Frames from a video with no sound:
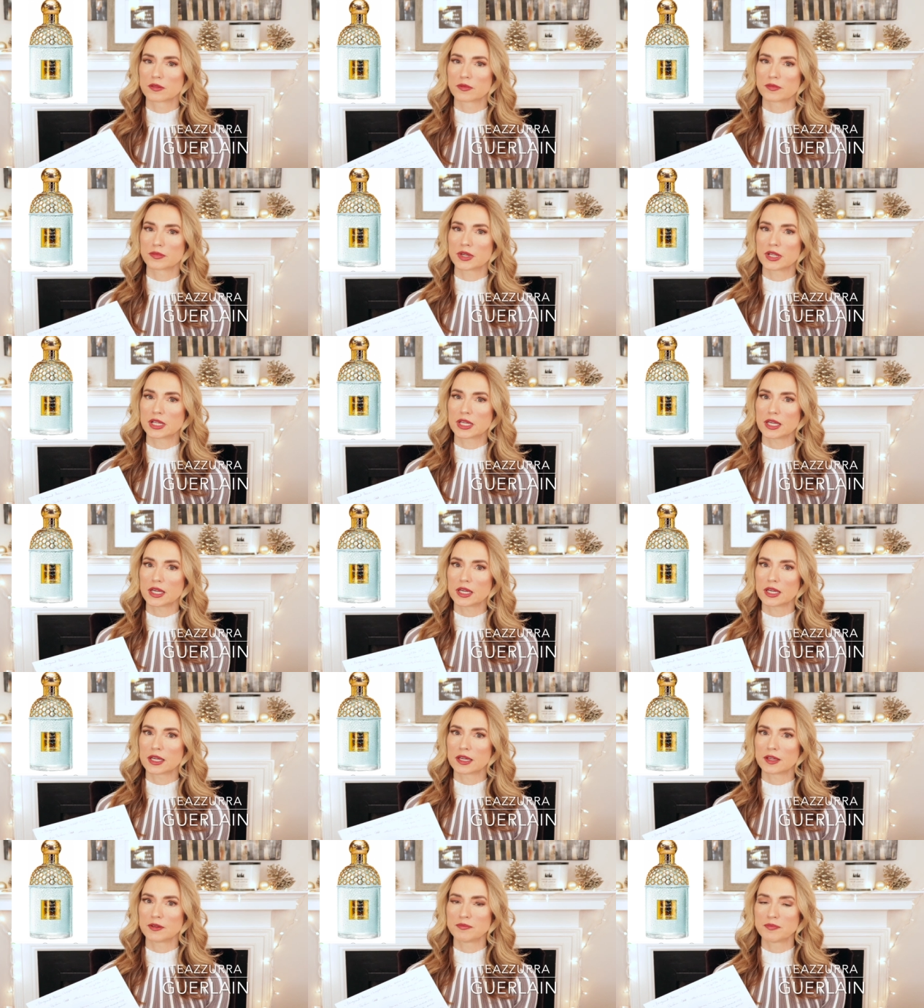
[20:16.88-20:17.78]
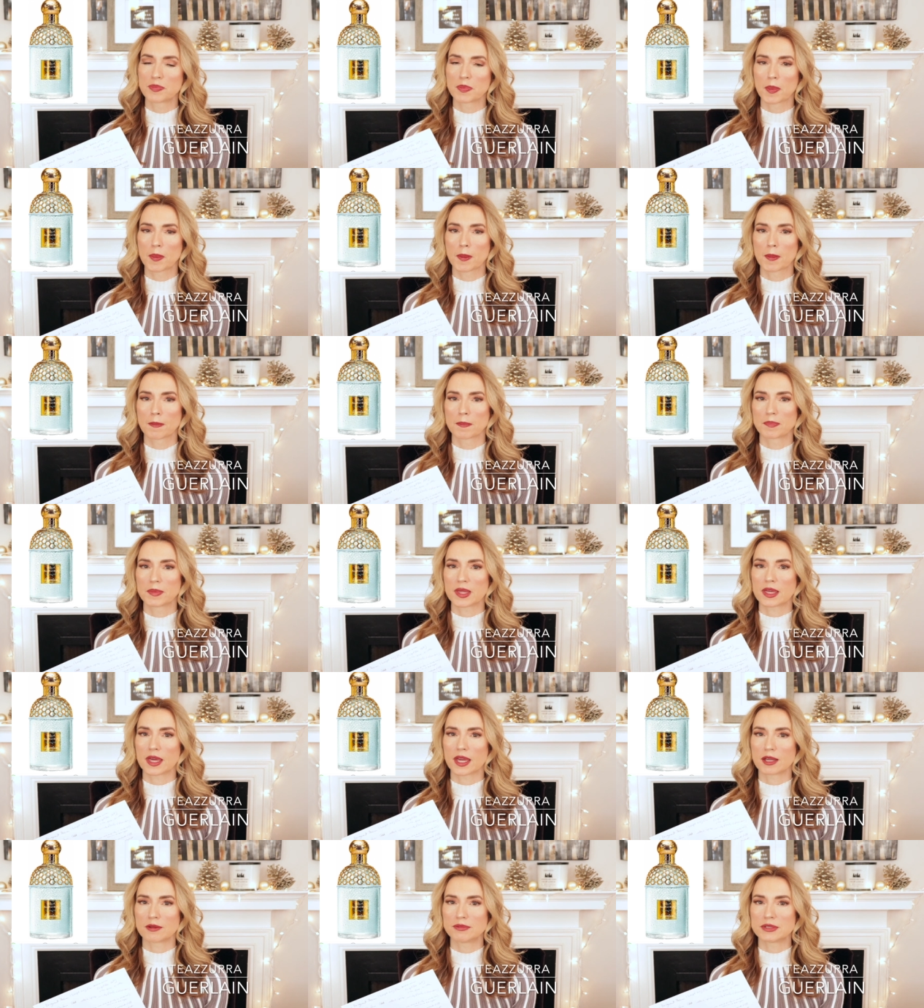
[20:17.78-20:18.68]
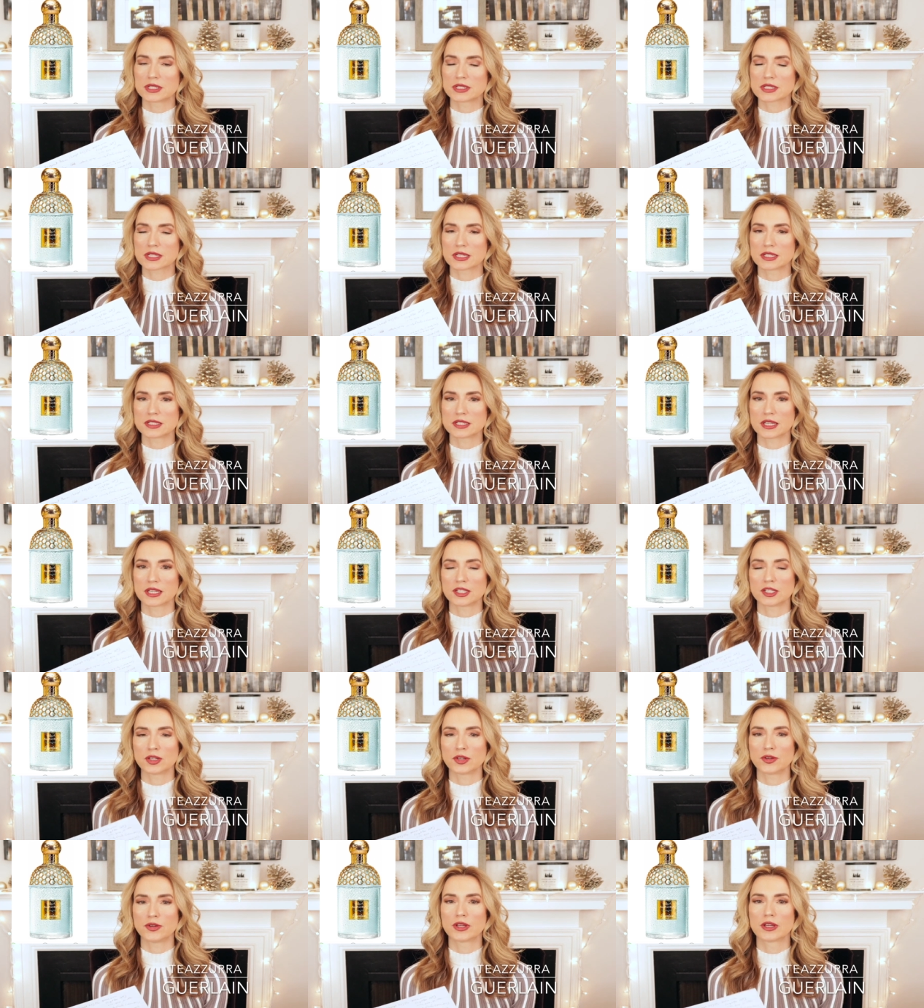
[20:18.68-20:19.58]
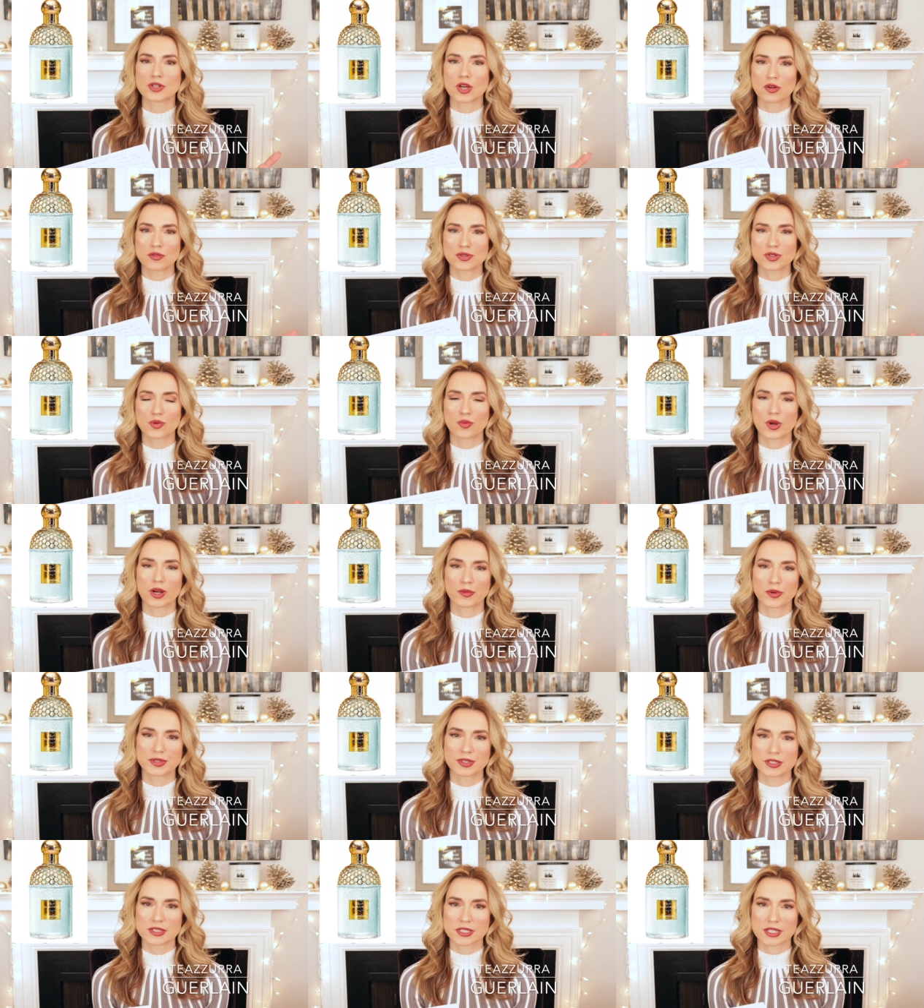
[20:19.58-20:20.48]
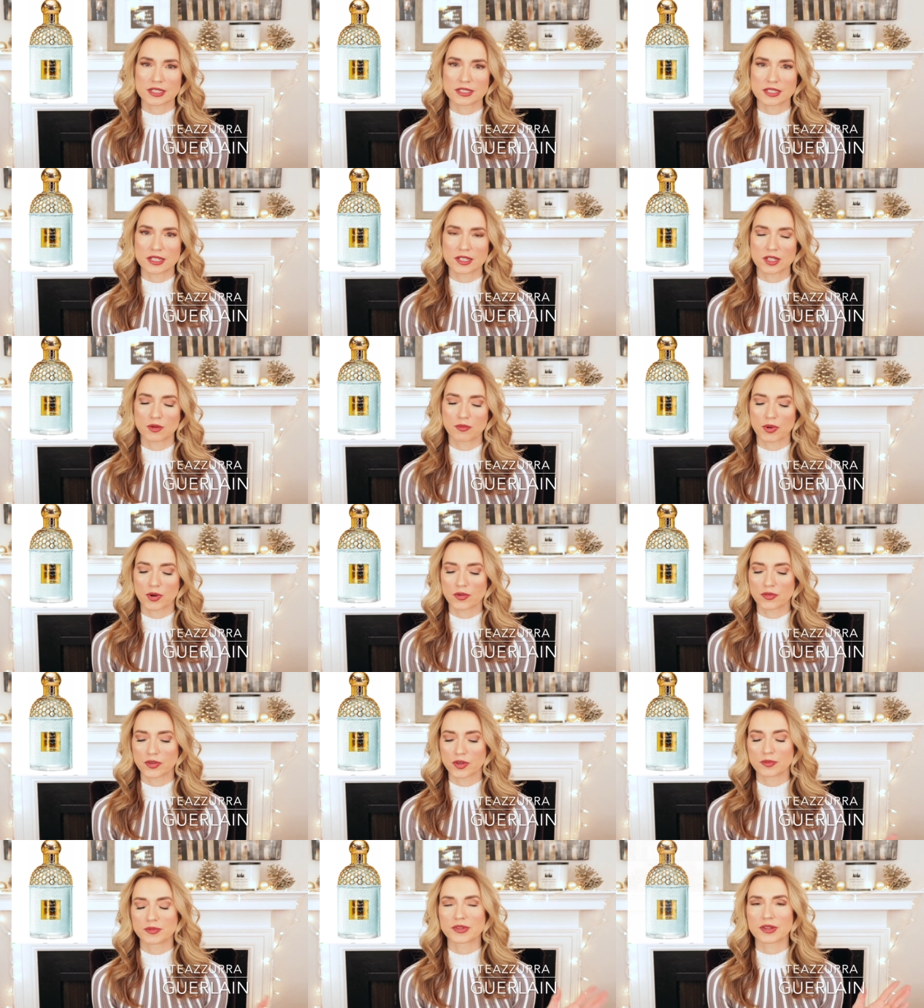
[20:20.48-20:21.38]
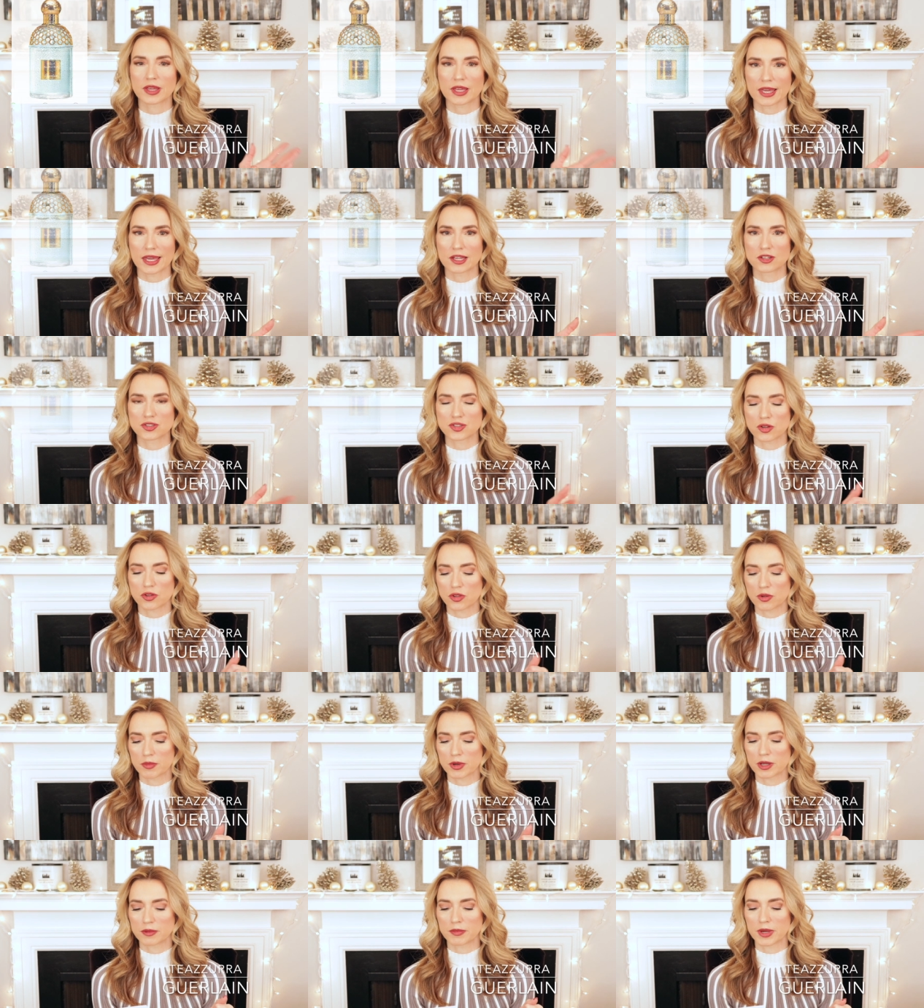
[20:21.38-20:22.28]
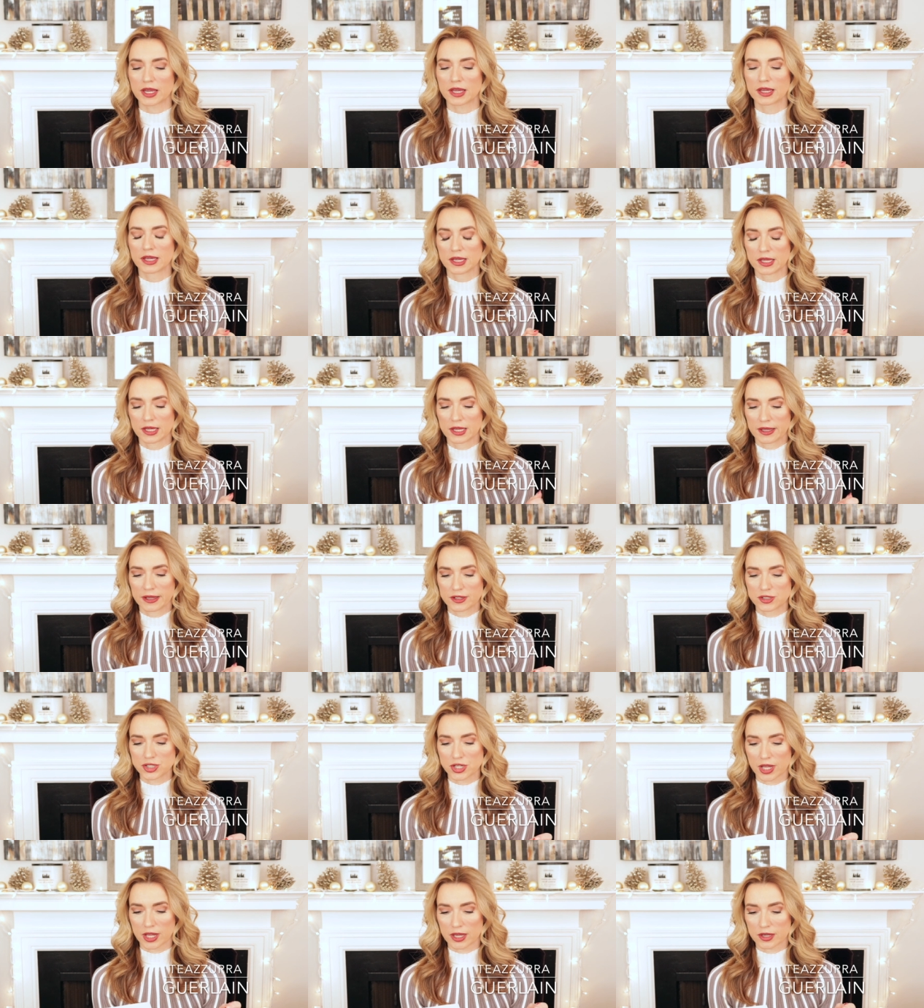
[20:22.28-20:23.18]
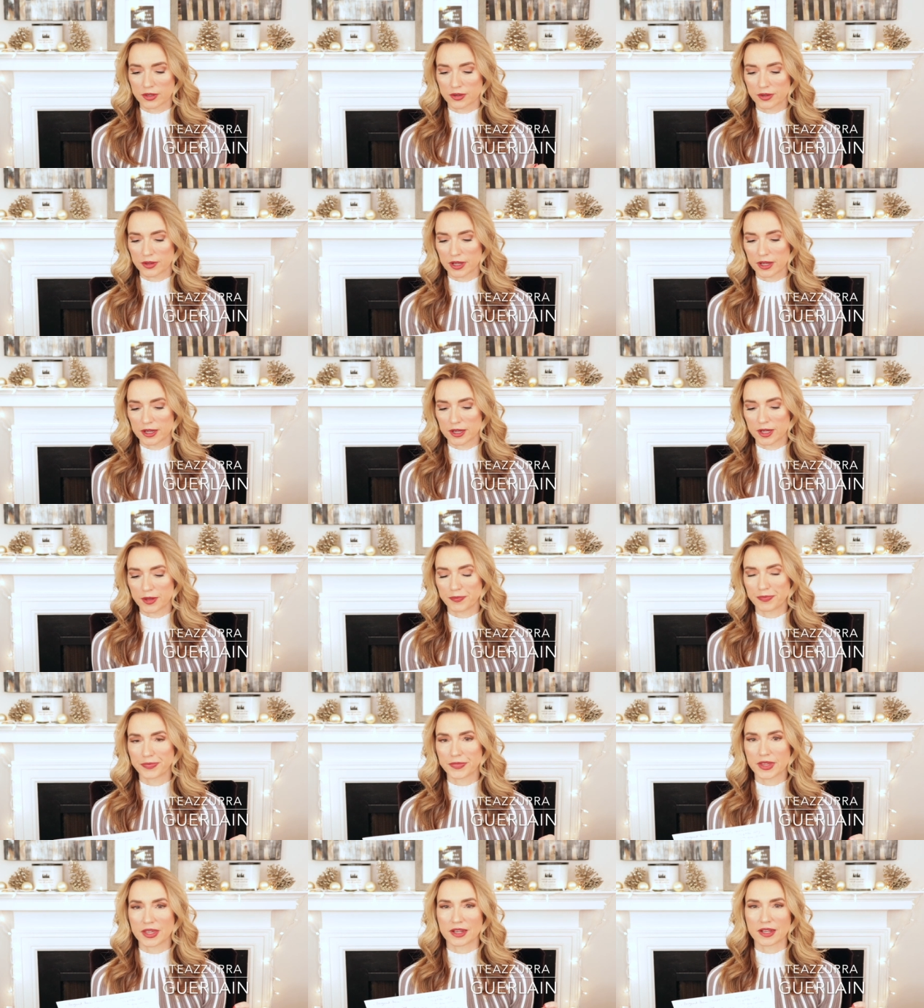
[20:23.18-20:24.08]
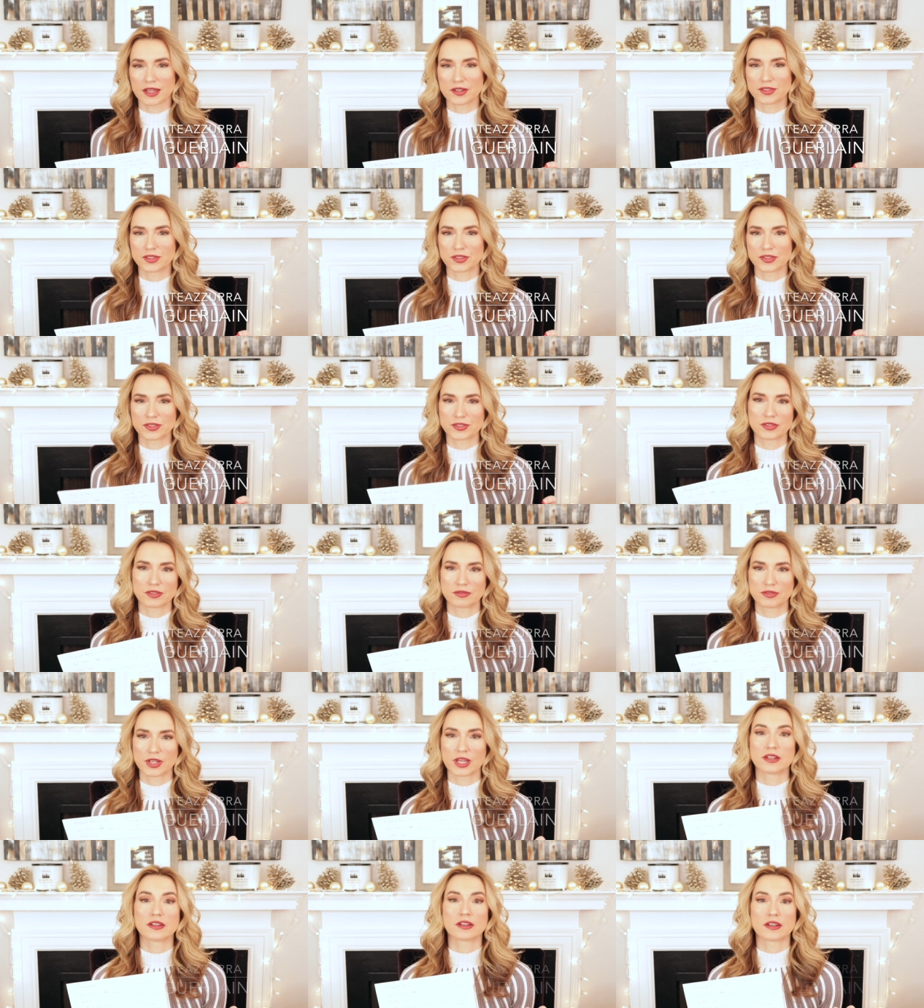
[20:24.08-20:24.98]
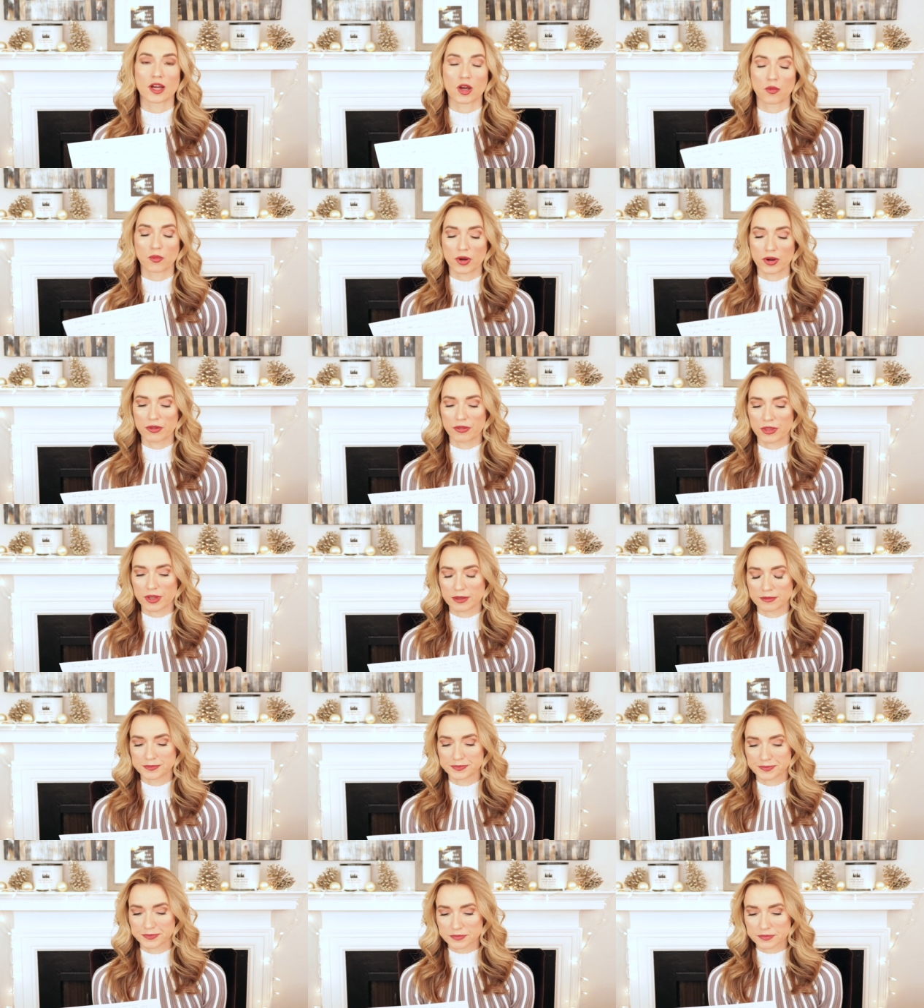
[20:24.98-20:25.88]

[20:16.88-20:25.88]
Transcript: but again became discontinued don't do well with discontinued perfumes can't show them on my channel um, and I just tend to not wear them